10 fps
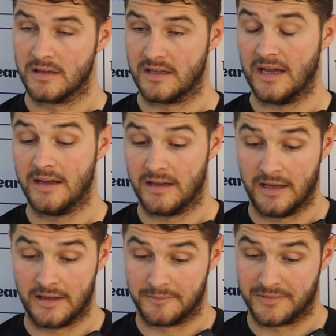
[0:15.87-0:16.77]

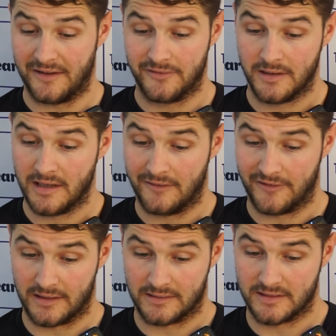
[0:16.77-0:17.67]
Yeah, definitely. I
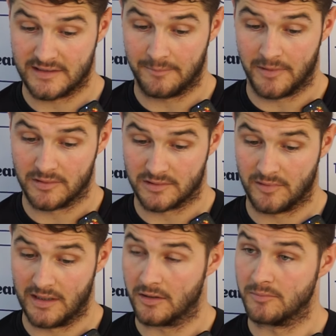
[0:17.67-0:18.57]
think December was a
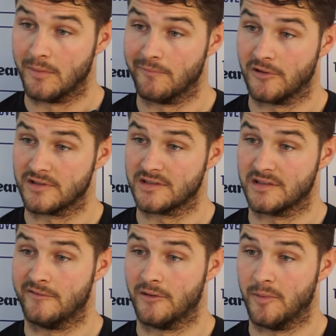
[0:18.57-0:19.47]
really good month for us as
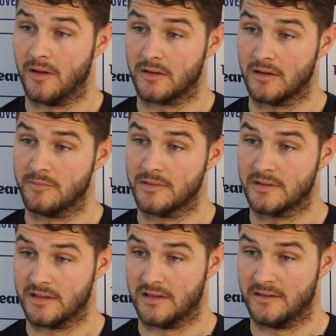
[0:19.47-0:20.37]
a football club
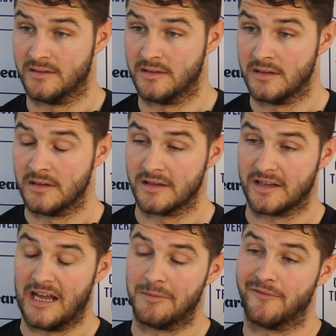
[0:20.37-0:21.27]
to
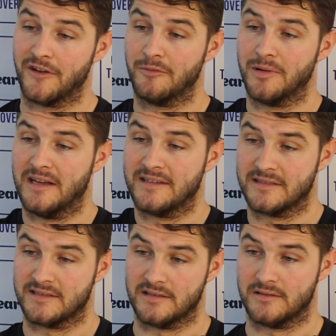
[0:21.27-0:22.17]
climb a few
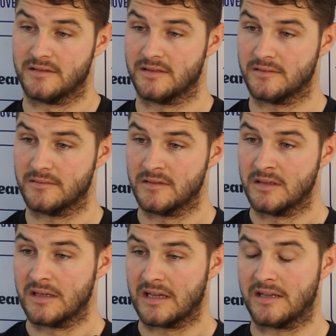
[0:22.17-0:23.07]
places and
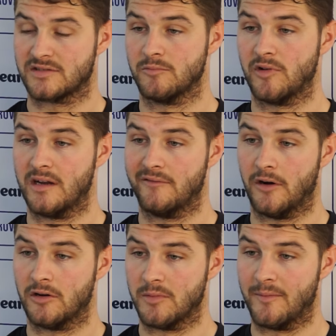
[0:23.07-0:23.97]
get some really
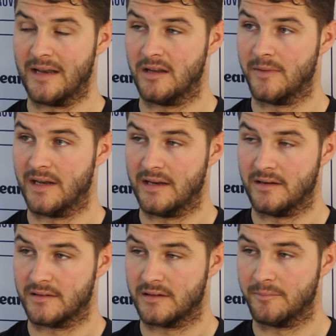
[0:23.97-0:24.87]
forward momentum. And
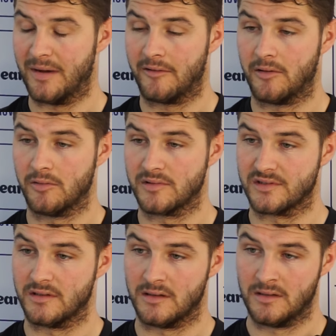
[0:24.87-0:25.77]
then the Barrow
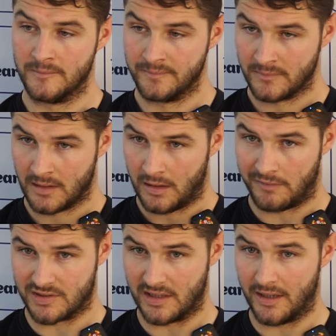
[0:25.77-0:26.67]
result
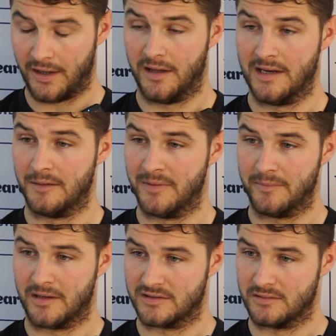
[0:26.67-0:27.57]
obviously hurt a little bit
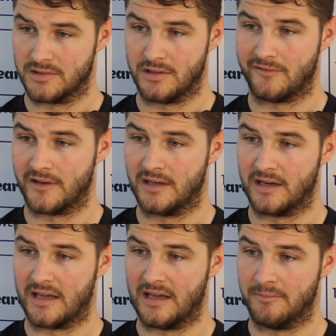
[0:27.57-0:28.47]
because there was nothing in
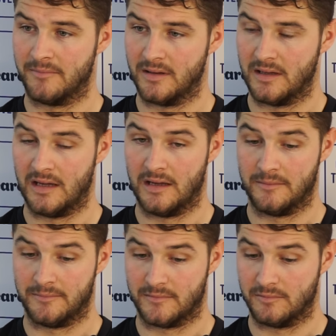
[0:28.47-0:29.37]
the
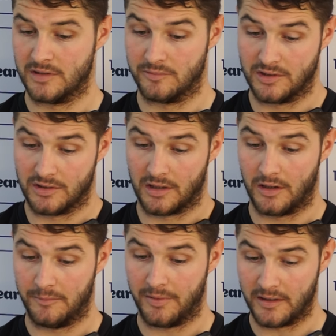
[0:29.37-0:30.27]
game. We should have
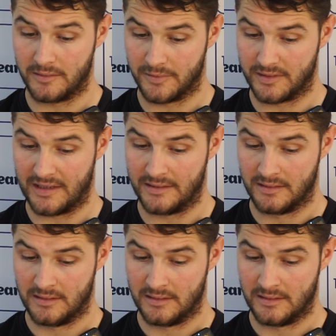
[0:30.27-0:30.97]
got a point, but then